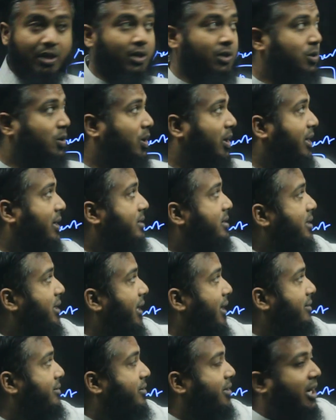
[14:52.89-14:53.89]
So let us
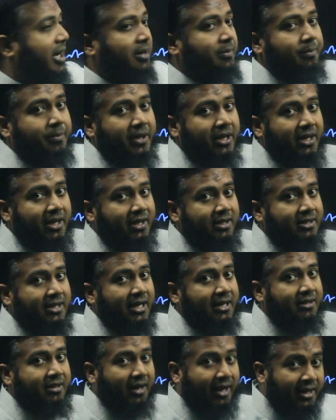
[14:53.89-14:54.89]
say train B is
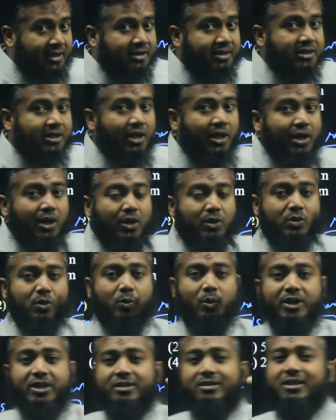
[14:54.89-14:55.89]
at rest. So
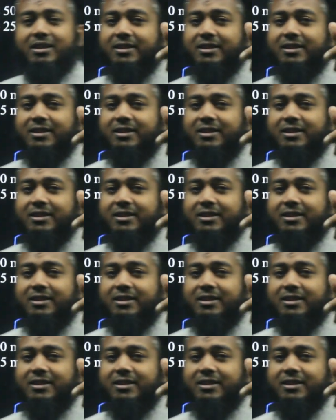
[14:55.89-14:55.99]
what is the